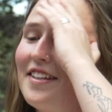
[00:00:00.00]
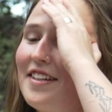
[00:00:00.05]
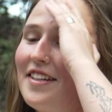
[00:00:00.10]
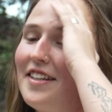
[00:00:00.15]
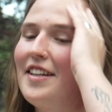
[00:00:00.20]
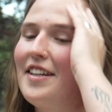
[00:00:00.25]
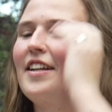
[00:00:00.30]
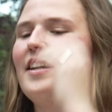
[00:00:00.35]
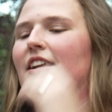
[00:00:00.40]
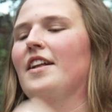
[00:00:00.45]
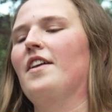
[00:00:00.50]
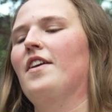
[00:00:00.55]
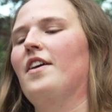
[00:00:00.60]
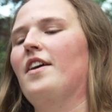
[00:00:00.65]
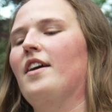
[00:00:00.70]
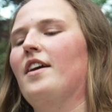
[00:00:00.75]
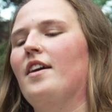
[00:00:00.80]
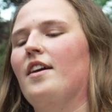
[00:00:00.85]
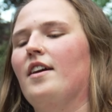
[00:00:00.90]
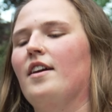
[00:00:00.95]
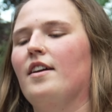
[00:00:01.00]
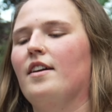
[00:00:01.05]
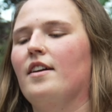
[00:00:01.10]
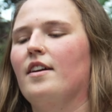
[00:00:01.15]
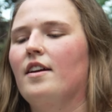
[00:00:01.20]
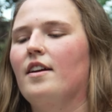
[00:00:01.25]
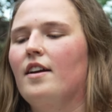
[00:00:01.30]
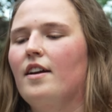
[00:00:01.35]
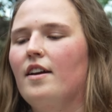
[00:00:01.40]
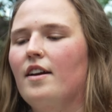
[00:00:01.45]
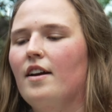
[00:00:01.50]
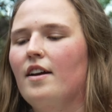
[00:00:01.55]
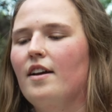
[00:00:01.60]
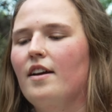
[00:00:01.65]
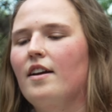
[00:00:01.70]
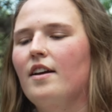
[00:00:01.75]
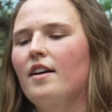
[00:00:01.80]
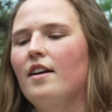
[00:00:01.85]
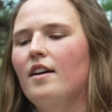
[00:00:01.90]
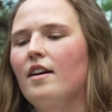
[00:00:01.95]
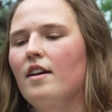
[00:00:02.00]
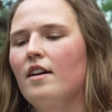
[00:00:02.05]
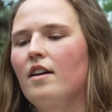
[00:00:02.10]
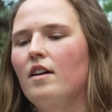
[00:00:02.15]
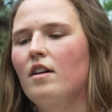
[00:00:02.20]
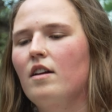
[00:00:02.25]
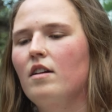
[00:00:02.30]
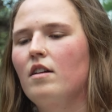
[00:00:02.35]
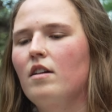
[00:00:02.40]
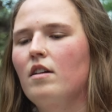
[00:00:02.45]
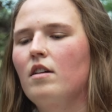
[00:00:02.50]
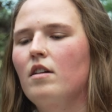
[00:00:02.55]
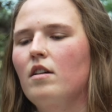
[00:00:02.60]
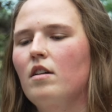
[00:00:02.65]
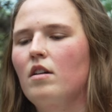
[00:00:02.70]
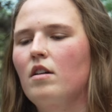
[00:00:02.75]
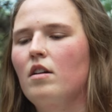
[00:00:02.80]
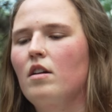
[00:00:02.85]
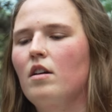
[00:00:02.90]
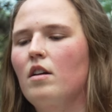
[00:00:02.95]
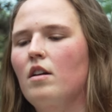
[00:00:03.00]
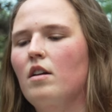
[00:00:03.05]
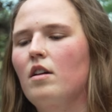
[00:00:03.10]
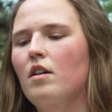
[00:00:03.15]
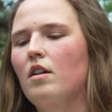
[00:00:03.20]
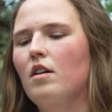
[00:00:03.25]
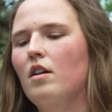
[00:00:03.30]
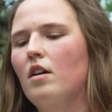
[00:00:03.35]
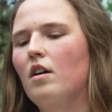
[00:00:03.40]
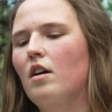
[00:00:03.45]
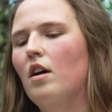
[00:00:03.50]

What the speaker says: This person isn't speaking.